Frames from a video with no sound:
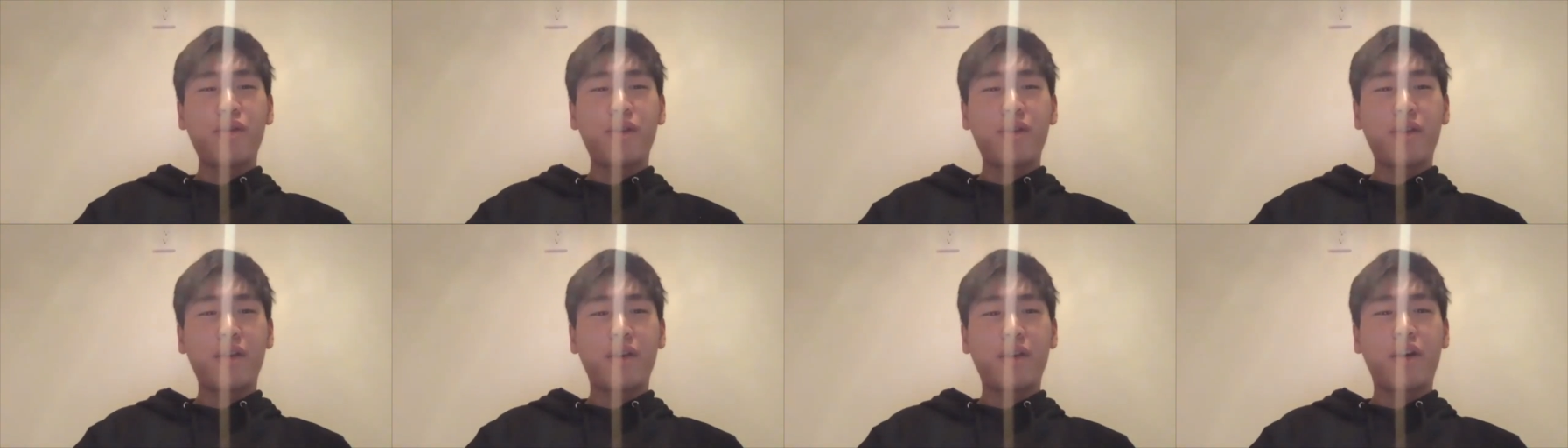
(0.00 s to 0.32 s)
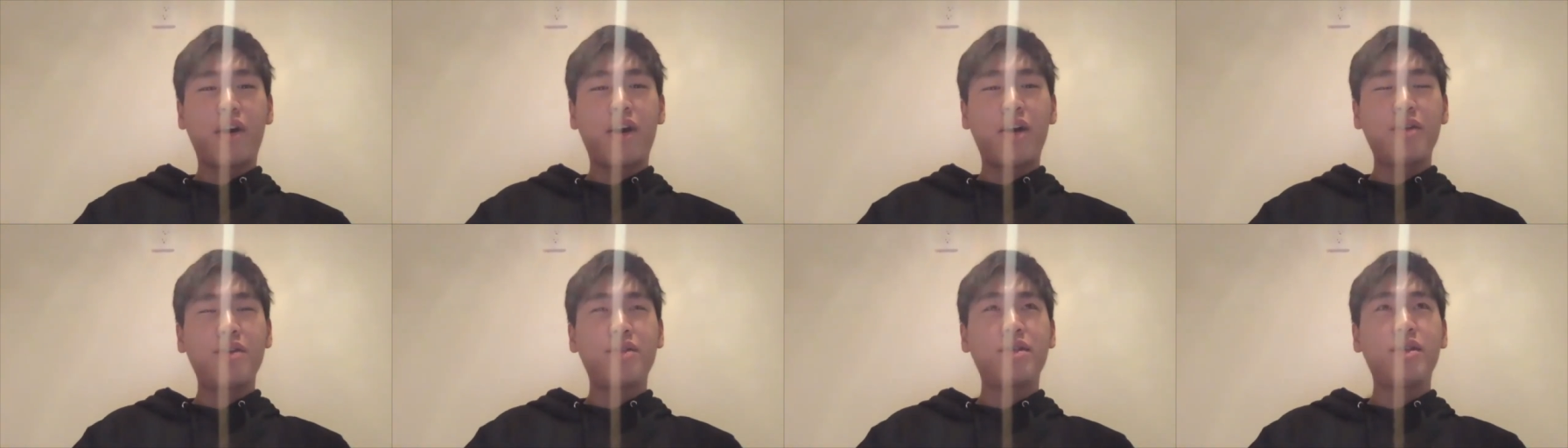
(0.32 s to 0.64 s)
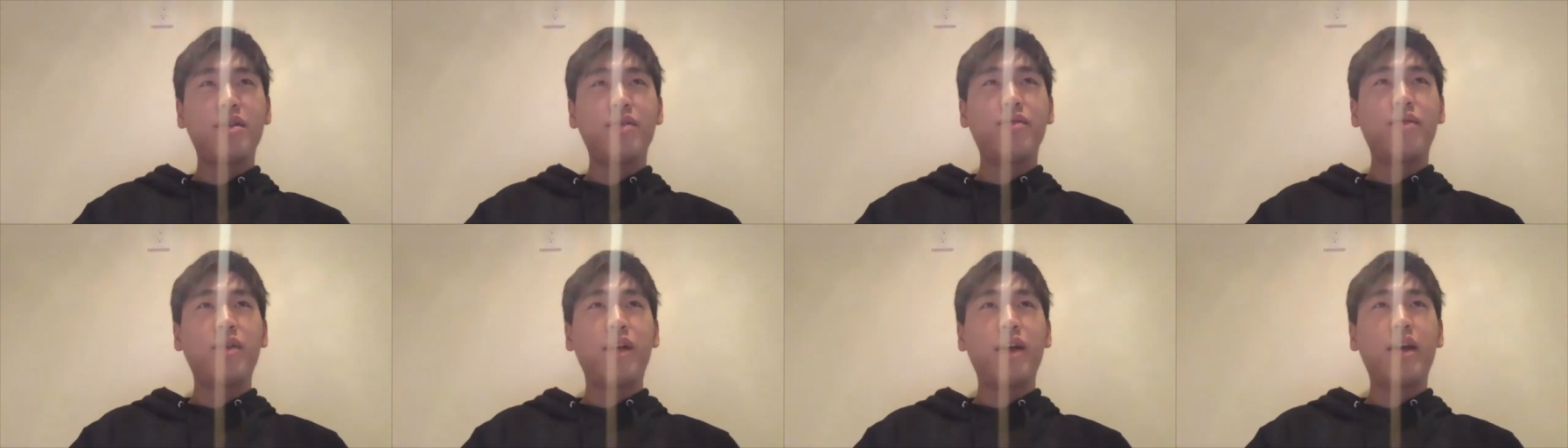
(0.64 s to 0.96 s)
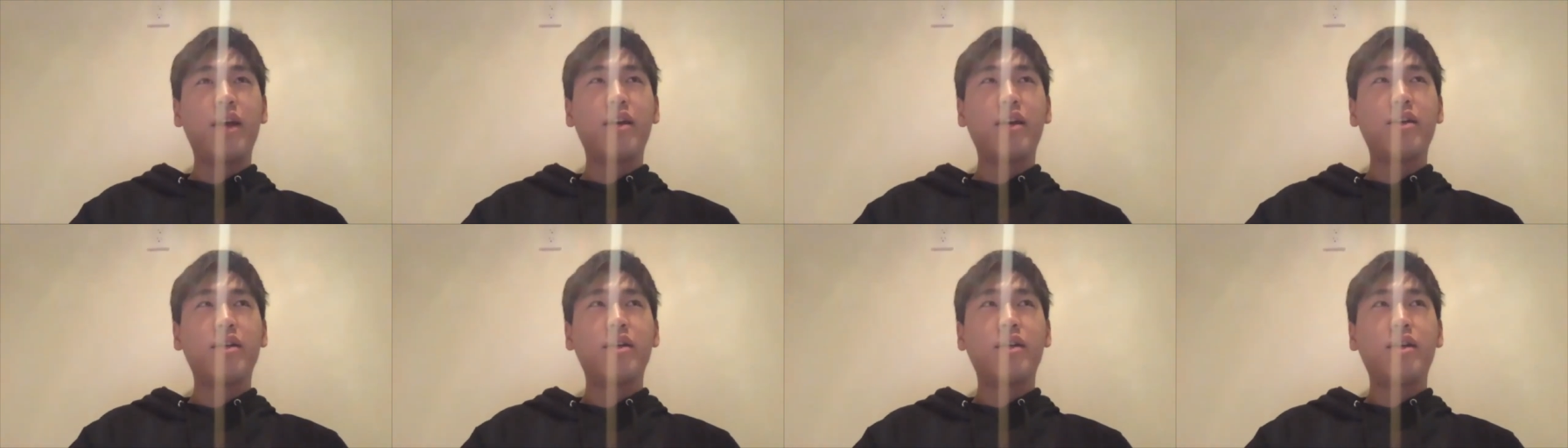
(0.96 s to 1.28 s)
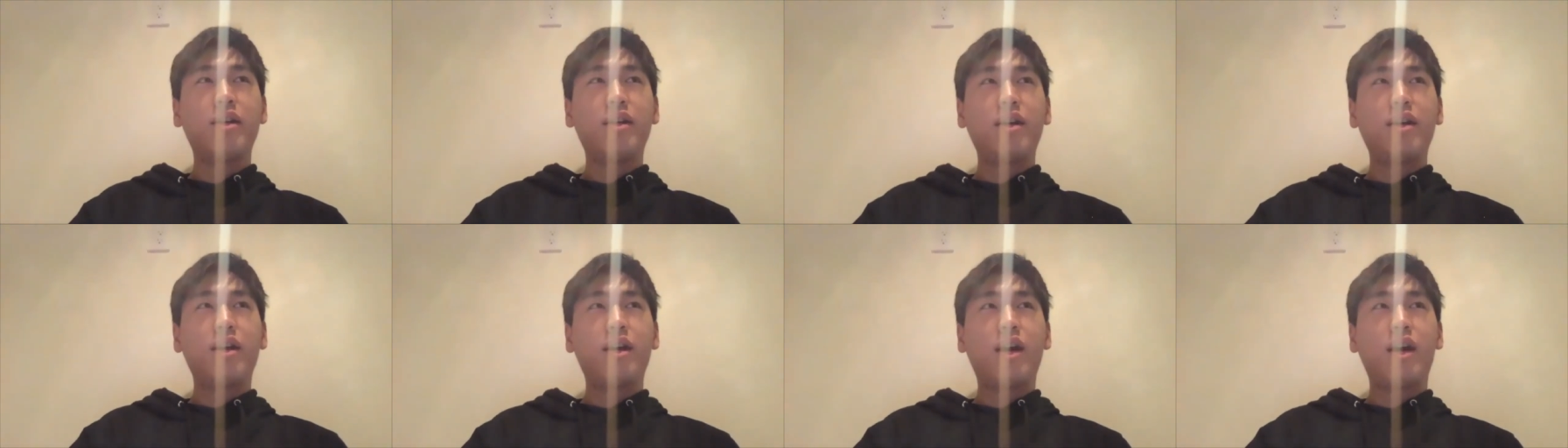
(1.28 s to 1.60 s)
the cost of like,
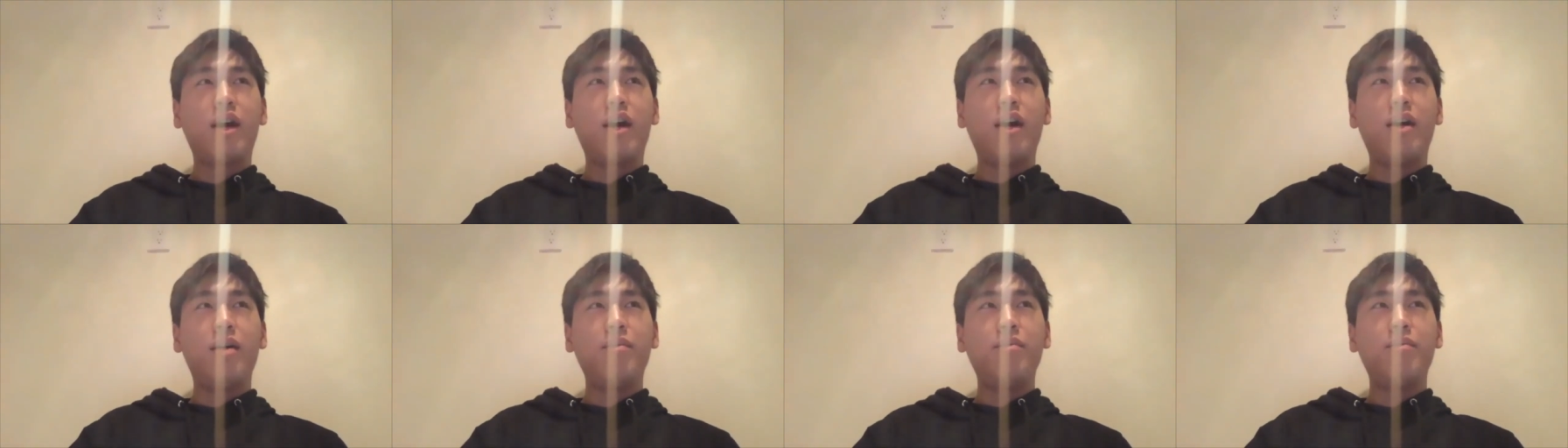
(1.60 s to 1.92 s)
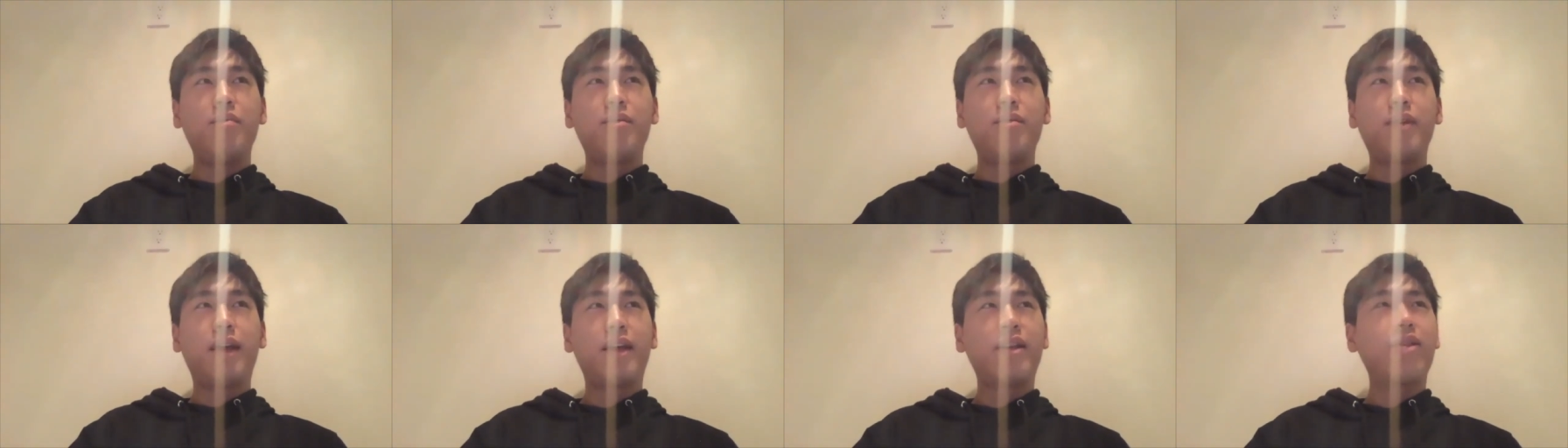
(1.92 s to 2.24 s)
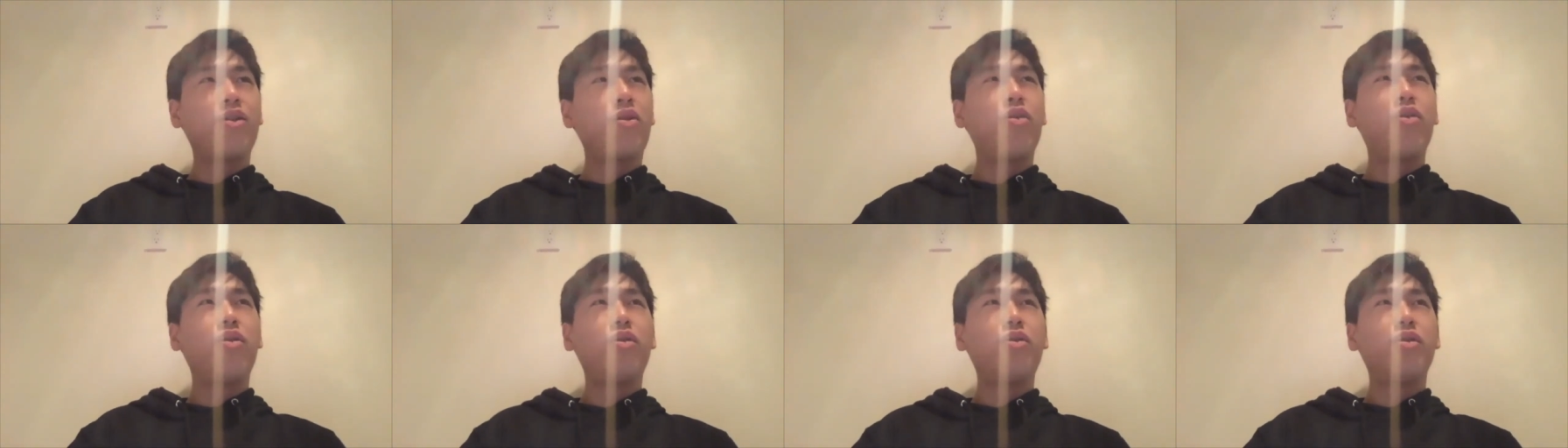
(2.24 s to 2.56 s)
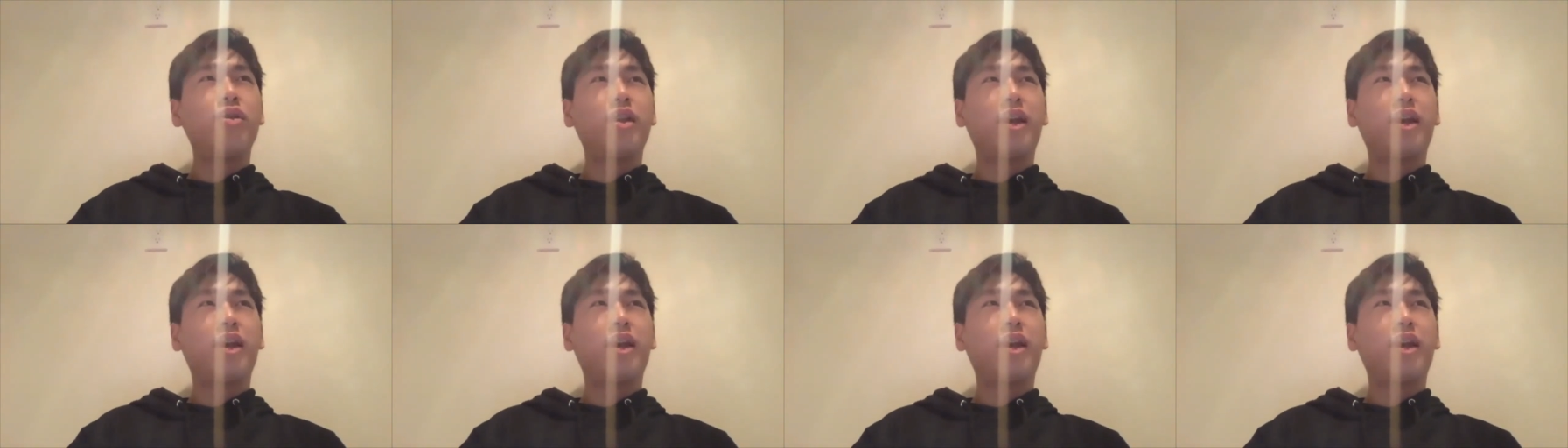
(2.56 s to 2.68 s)
um, like the whole like